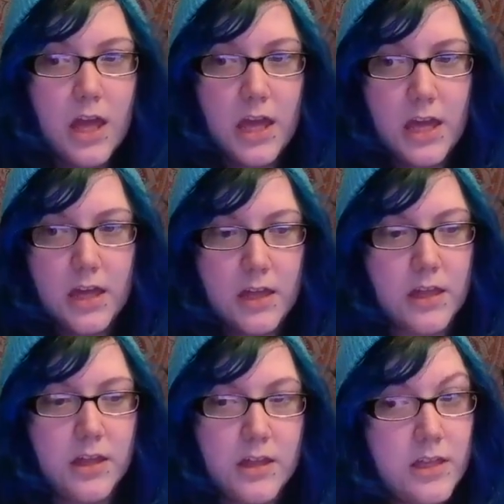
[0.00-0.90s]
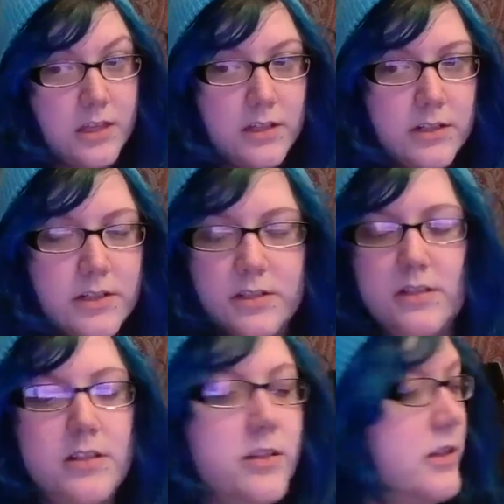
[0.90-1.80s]
And
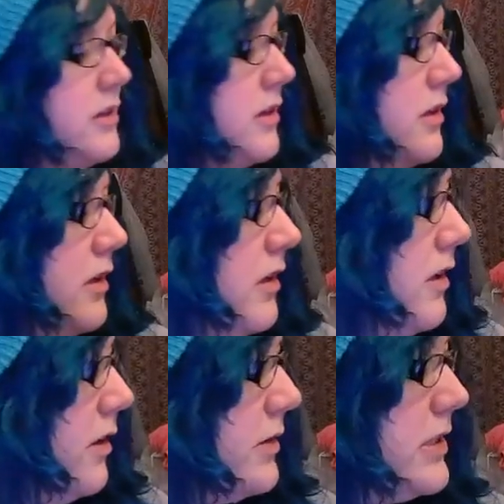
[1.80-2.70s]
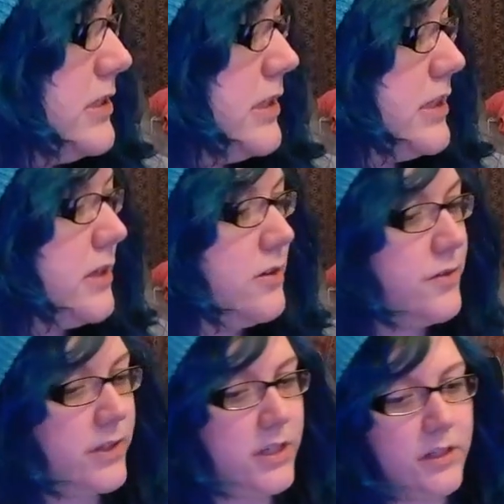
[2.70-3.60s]
I'm going to set that over
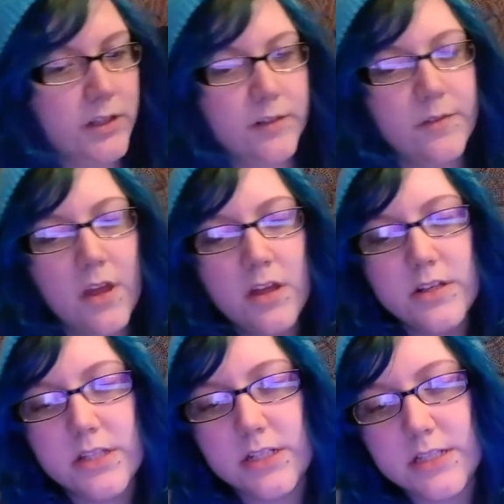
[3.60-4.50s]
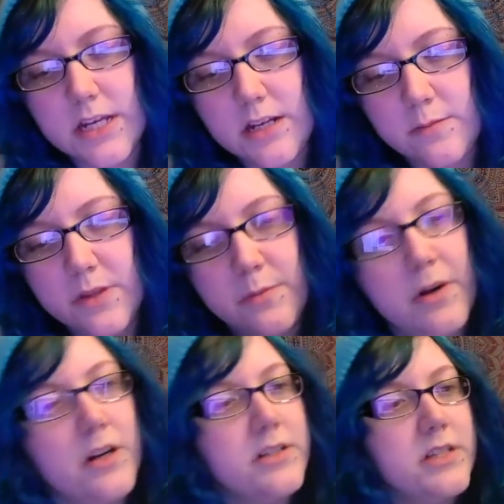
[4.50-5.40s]
here. Next item in the
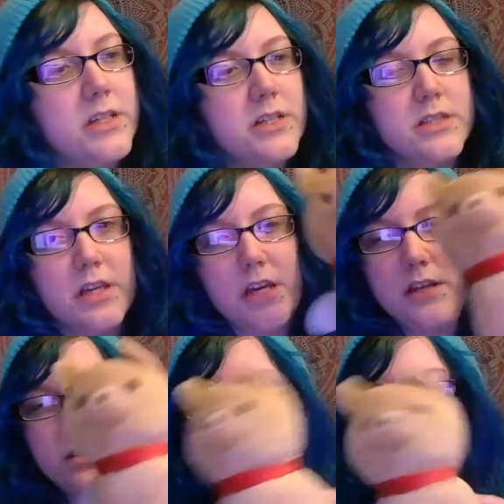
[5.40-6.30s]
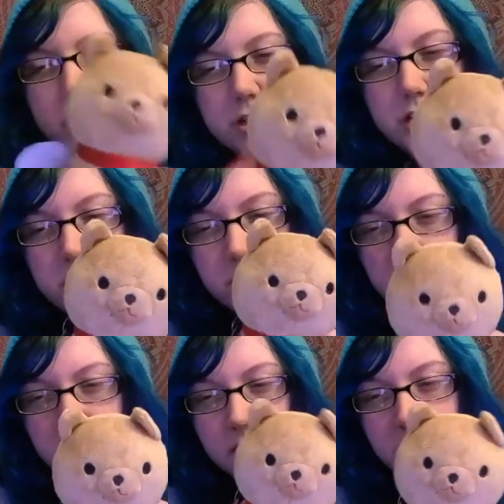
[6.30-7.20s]
box is a dog plushie.
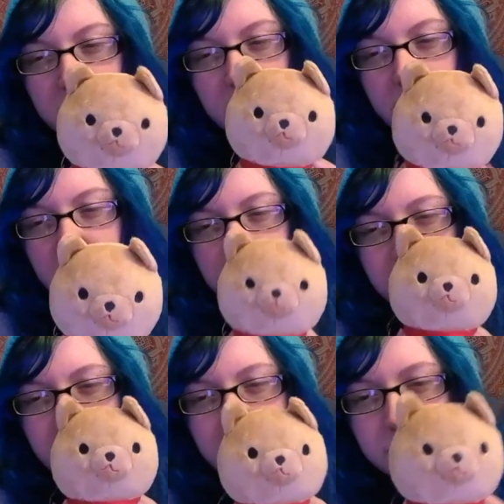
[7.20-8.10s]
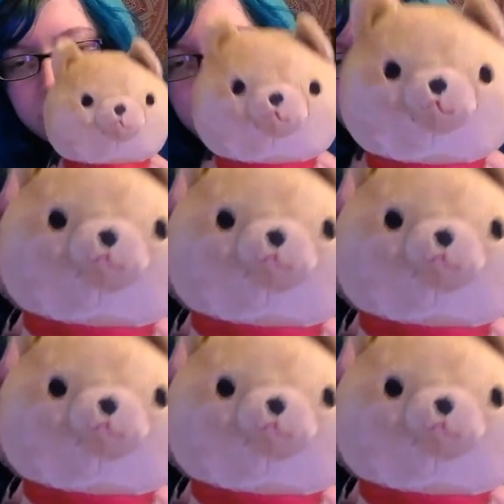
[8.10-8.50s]
Look at his little